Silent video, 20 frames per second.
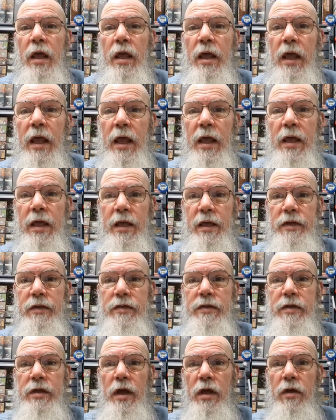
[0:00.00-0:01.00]
Yeah,
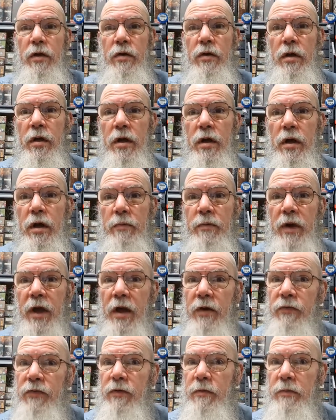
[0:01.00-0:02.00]
so
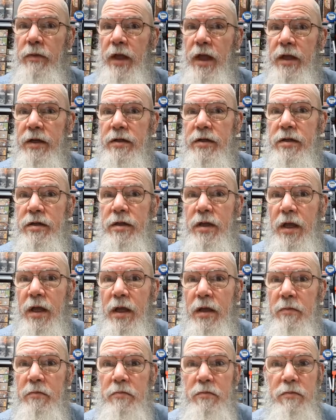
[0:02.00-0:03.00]
apart from that,
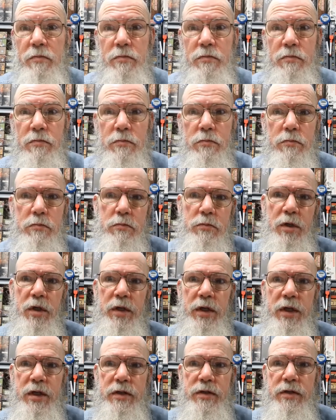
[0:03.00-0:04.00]

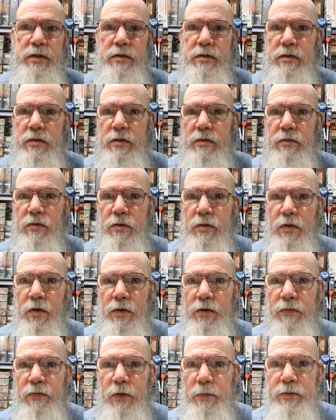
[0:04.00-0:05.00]
I guess there were a
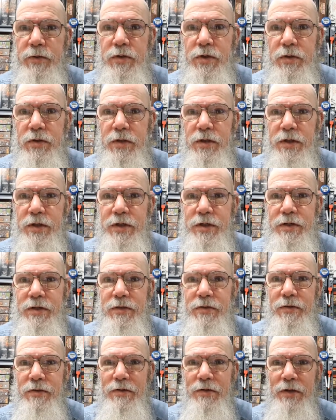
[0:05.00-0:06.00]
lot of
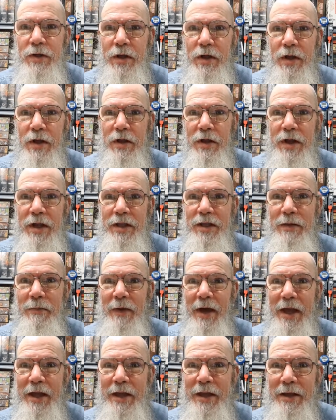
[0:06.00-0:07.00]
opportunities in the
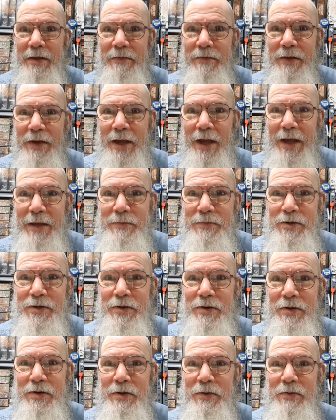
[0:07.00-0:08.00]
making for games
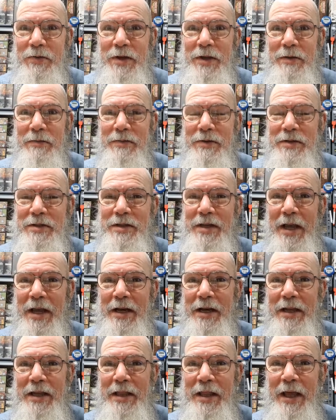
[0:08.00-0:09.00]
during the week, but
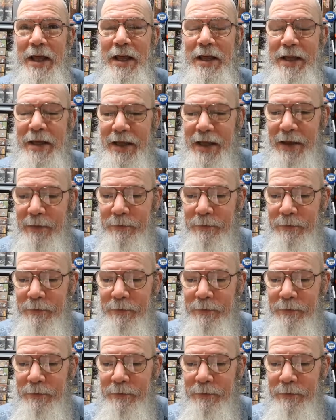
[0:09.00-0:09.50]
sadly they